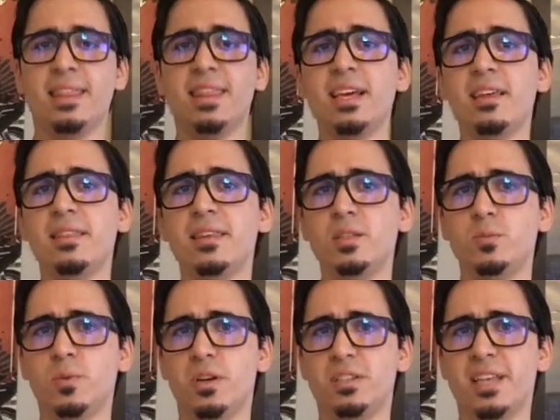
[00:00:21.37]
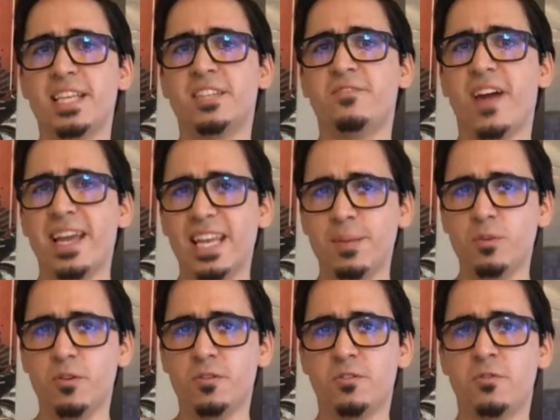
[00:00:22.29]
Think of these words as fighting
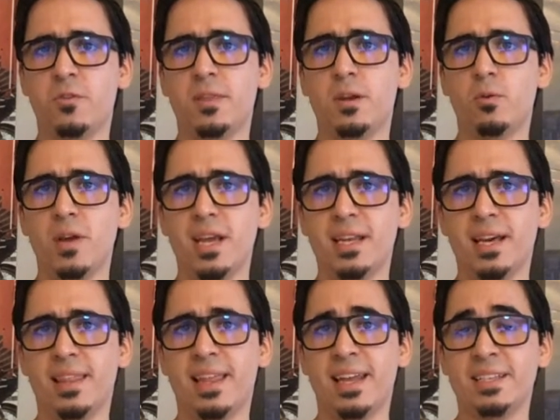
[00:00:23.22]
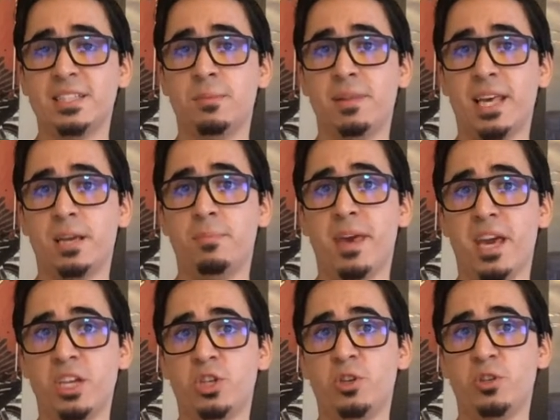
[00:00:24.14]
moves for the arena that is the blank
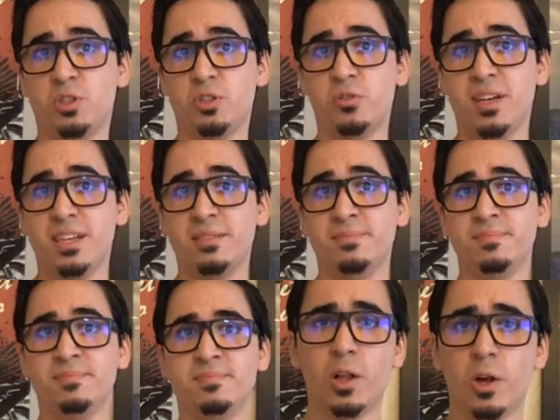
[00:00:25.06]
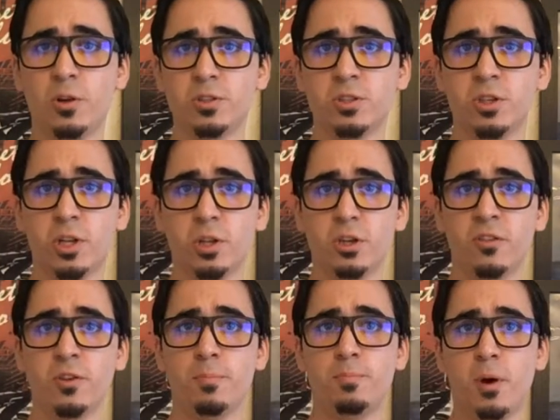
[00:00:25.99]
page on your screen. I'll also include
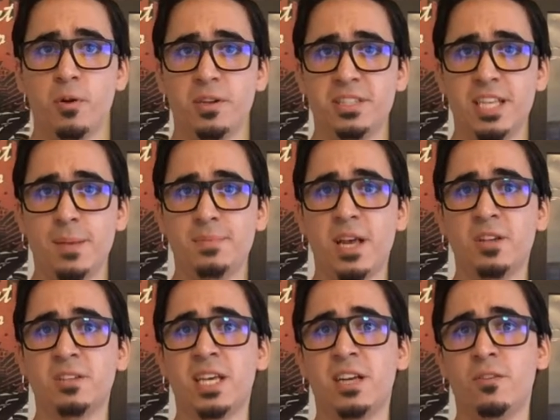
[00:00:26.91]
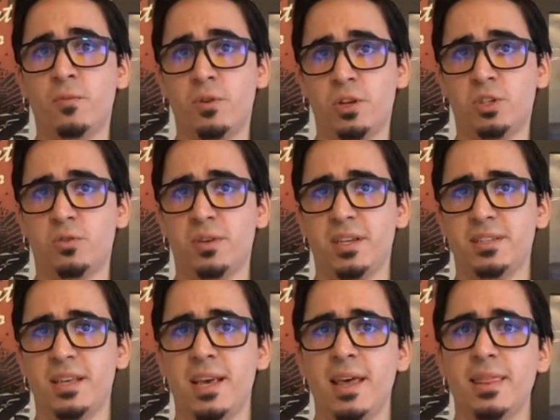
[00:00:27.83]
a few bonus tips outside of word
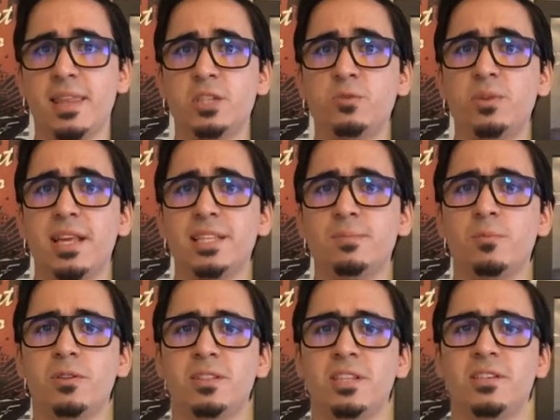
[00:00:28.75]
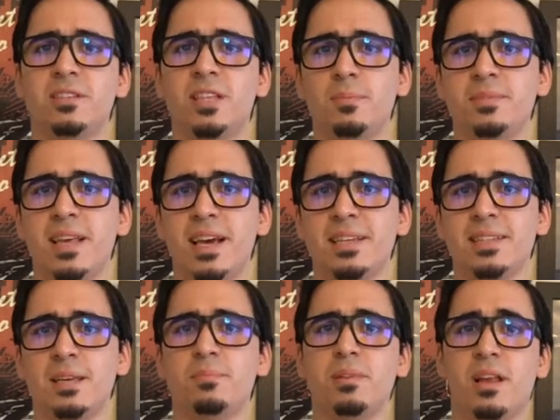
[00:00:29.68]
choice. This relates mostly to
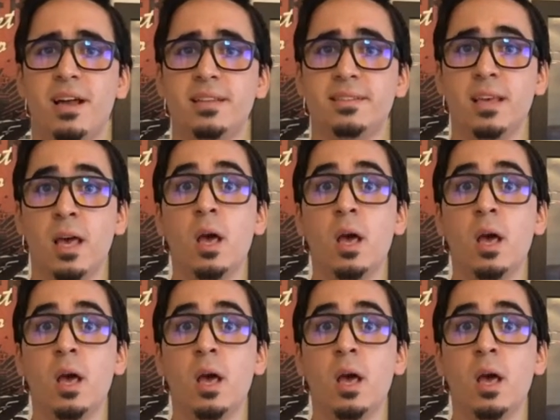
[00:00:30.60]
subtext and plot.